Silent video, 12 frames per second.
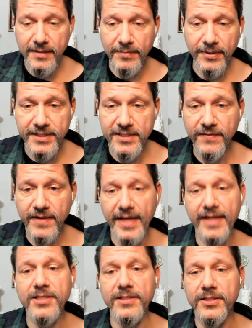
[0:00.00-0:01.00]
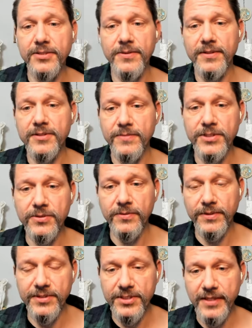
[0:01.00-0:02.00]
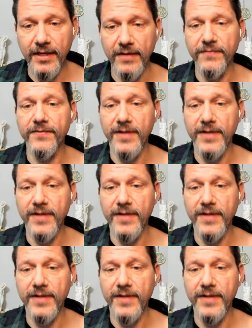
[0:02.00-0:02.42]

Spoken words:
the place of actually doing this ritual yourself,